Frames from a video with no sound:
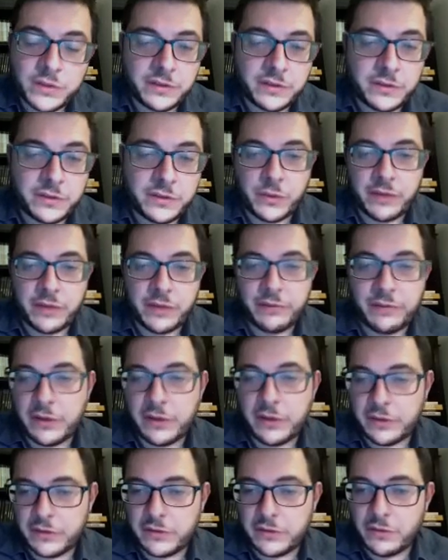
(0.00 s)
to give
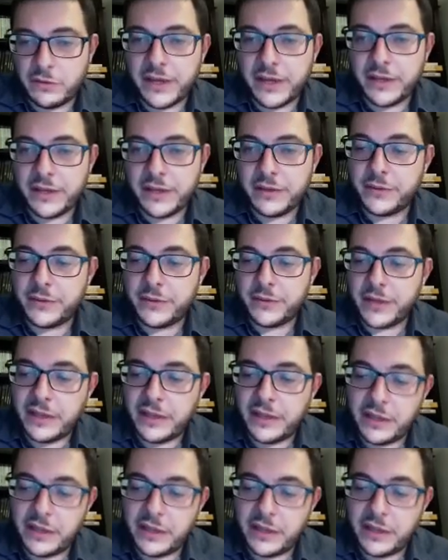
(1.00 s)
another try, okay,